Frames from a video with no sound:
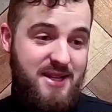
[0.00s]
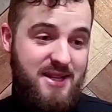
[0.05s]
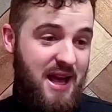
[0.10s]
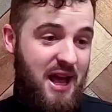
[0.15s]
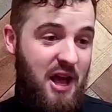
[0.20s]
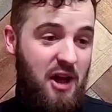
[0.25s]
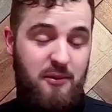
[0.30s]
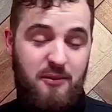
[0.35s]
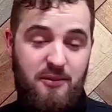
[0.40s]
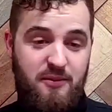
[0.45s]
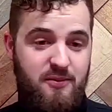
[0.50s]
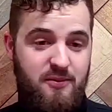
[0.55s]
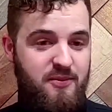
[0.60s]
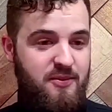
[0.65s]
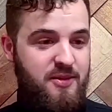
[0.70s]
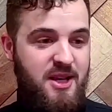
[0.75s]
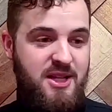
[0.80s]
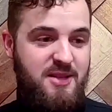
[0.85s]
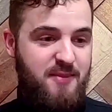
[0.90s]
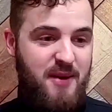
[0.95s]
help
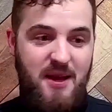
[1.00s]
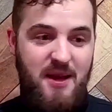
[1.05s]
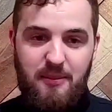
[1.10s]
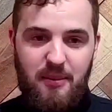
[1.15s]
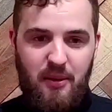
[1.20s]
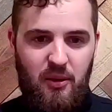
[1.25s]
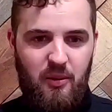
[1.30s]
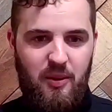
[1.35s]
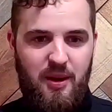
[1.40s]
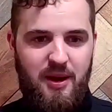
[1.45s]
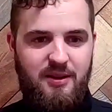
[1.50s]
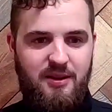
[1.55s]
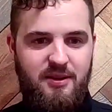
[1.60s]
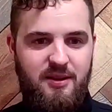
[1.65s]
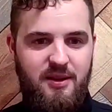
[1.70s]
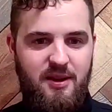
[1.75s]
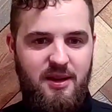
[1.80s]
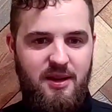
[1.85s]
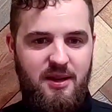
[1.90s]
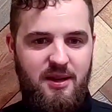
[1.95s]
these people
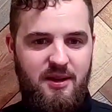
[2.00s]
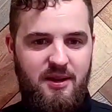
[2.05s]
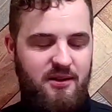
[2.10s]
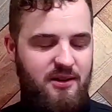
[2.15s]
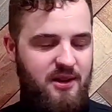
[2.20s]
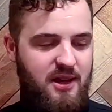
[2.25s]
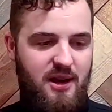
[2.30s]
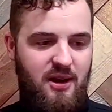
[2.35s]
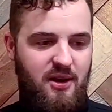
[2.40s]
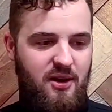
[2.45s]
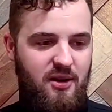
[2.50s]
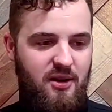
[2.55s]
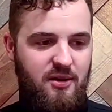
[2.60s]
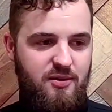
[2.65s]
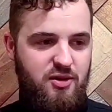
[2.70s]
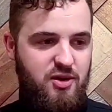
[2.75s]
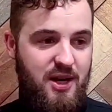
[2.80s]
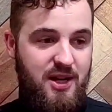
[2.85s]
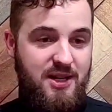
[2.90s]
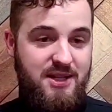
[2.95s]
with their
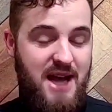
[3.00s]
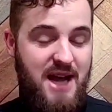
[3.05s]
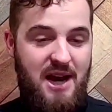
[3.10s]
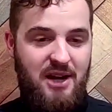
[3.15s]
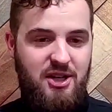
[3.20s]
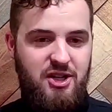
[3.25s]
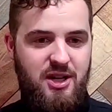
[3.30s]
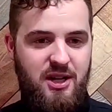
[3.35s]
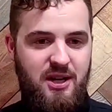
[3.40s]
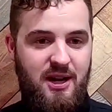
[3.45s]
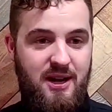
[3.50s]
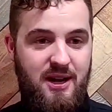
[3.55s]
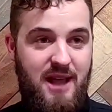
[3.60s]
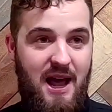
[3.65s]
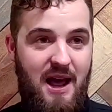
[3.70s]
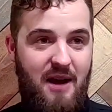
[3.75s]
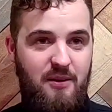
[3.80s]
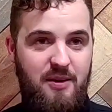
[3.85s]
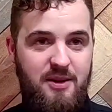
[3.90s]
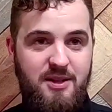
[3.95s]
transaction? And
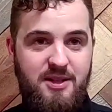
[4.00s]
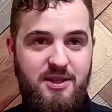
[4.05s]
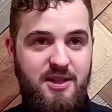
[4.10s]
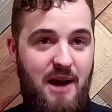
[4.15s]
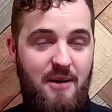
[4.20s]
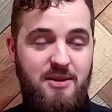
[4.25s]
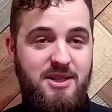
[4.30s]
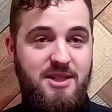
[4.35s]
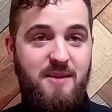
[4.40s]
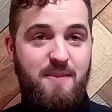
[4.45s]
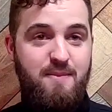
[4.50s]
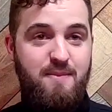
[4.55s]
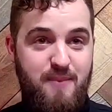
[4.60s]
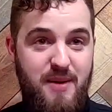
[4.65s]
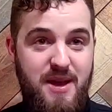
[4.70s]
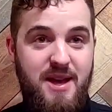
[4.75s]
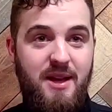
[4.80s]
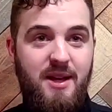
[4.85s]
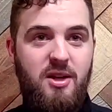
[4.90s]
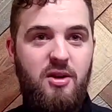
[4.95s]
that was the
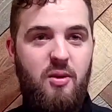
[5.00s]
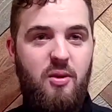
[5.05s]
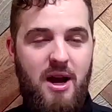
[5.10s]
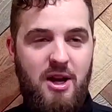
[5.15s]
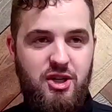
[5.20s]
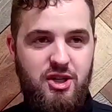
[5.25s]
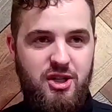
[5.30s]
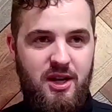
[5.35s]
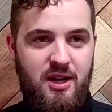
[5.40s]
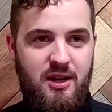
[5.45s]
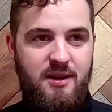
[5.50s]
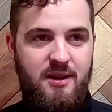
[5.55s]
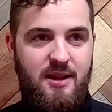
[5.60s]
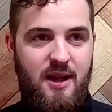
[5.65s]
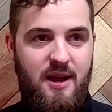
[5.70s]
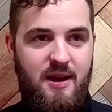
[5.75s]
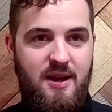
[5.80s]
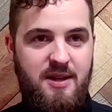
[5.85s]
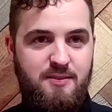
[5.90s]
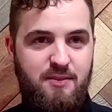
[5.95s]
big question
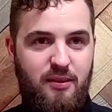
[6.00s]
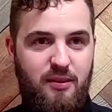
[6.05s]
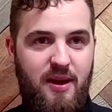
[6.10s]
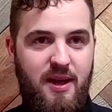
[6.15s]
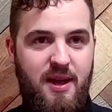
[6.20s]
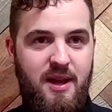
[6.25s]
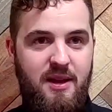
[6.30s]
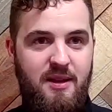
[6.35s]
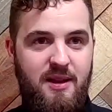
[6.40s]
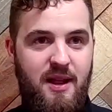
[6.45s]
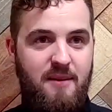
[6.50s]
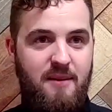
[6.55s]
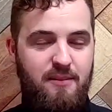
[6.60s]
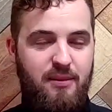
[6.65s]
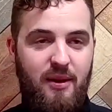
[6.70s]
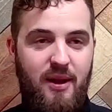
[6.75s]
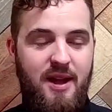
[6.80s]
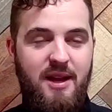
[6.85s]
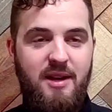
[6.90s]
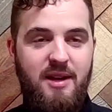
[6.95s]
that
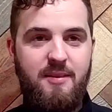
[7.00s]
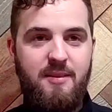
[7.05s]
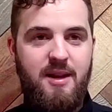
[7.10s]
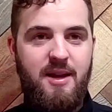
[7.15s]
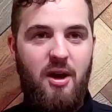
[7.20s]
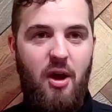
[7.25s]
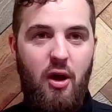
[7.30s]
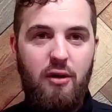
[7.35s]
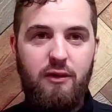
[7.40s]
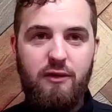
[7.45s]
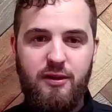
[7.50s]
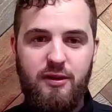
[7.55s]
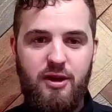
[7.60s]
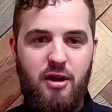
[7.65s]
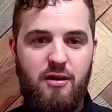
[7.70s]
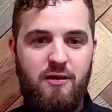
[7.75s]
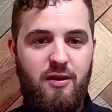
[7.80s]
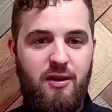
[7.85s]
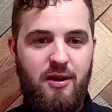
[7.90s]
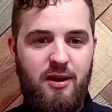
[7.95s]
plagued me over and
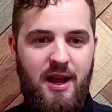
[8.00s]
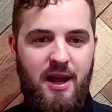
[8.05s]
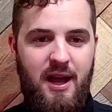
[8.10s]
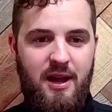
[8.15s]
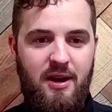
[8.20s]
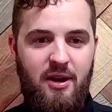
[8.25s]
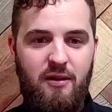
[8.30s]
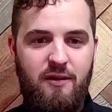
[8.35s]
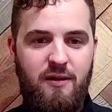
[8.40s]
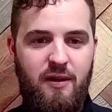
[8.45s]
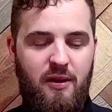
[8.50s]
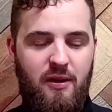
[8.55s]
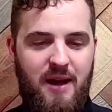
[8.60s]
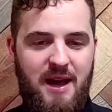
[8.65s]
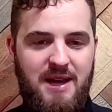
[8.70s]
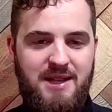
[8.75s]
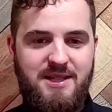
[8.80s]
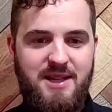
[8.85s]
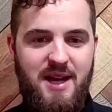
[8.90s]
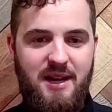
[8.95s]
over again over the
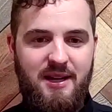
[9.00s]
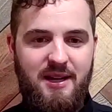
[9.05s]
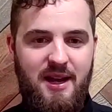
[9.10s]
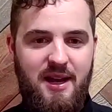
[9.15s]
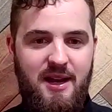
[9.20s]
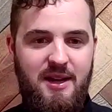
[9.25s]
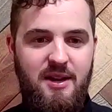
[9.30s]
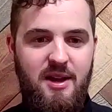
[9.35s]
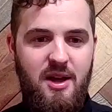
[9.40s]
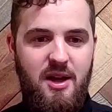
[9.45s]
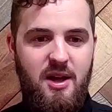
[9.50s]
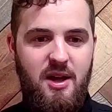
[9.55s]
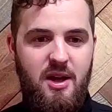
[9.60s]
last decade.